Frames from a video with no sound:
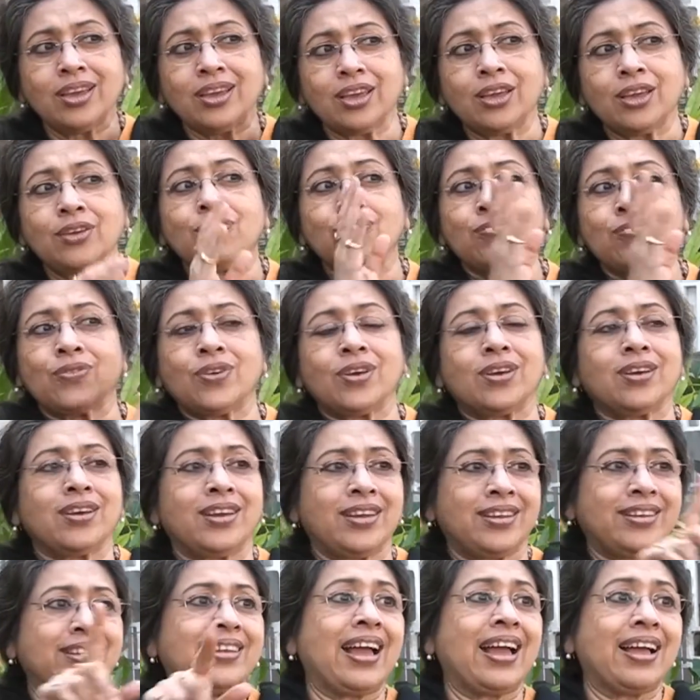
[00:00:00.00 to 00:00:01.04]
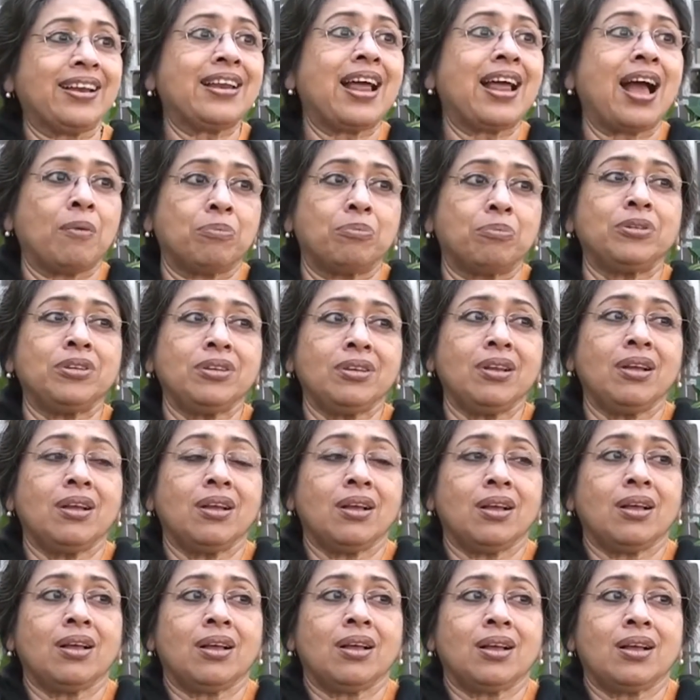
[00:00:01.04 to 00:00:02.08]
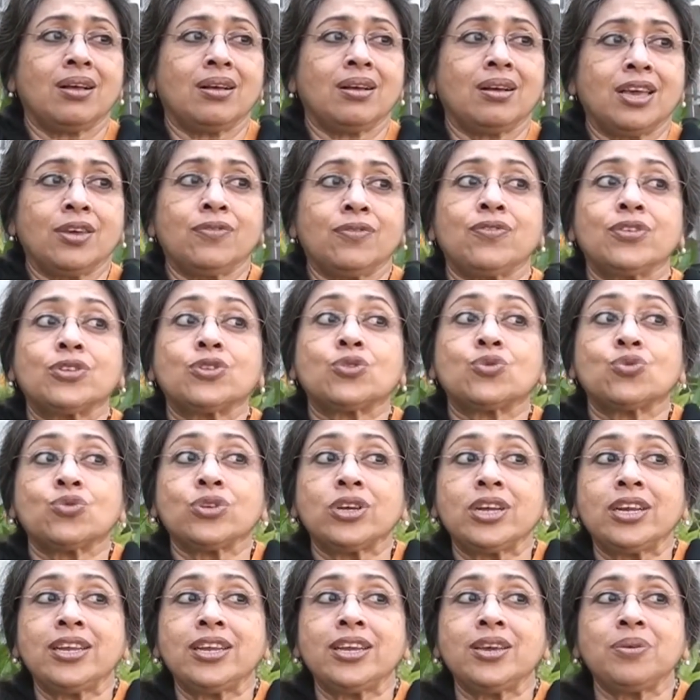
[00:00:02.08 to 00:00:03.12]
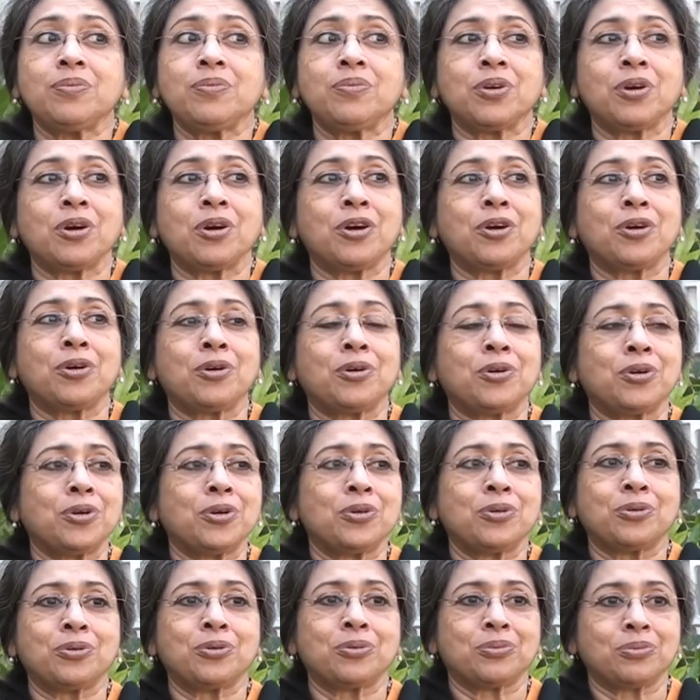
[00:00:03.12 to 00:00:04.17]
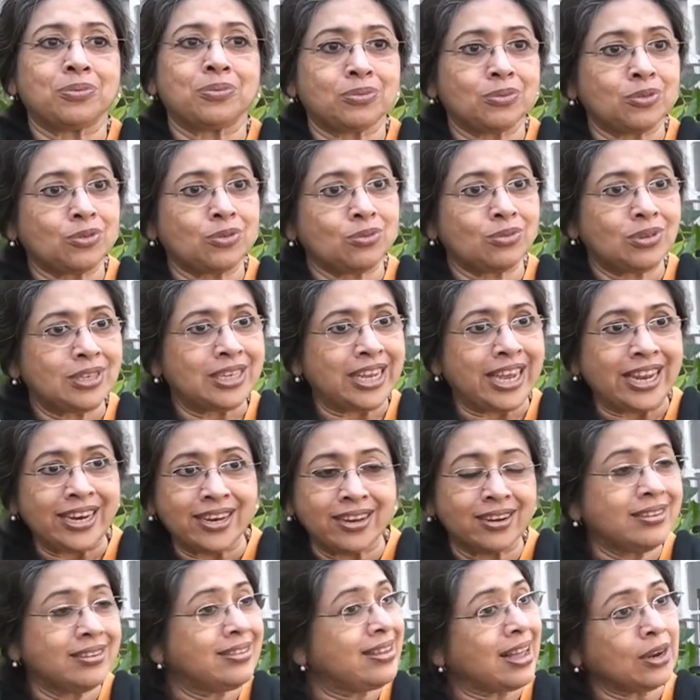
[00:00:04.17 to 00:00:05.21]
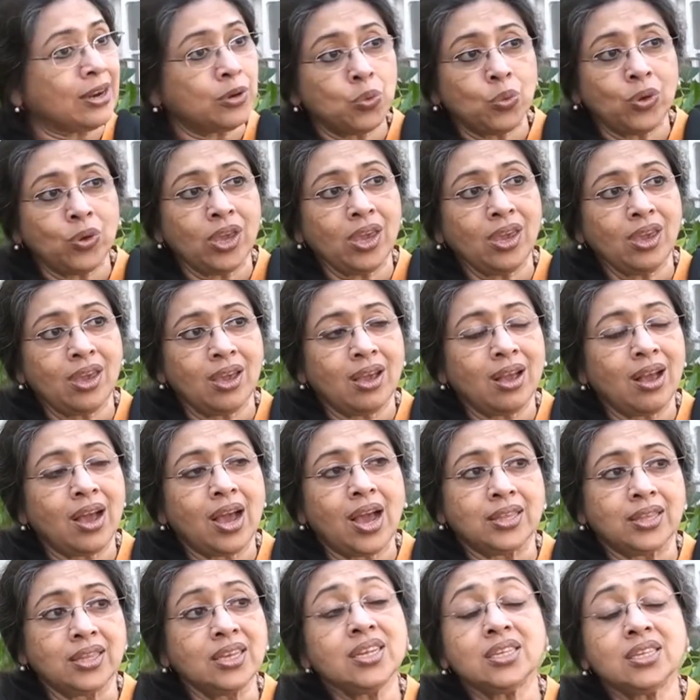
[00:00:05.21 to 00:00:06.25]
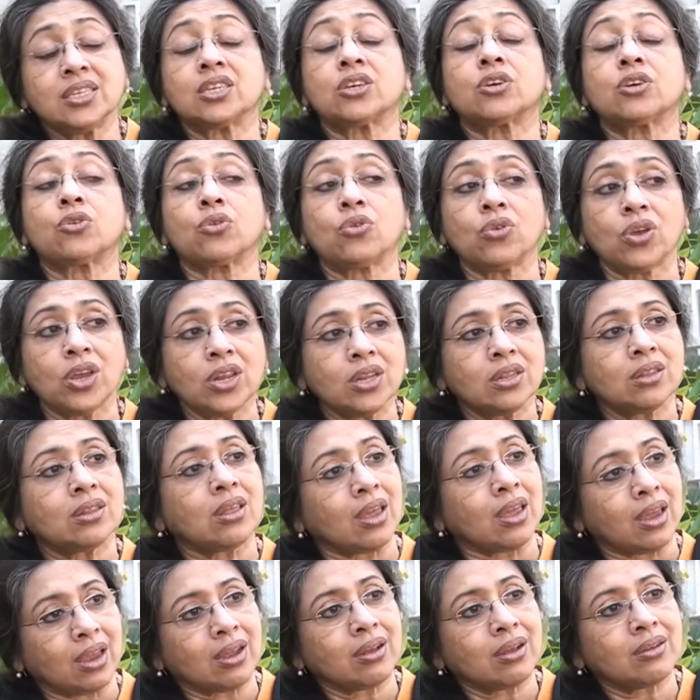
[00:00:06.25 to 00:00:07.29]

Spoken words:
If it can happen, if it's really tailored that way, I think it's a great thing.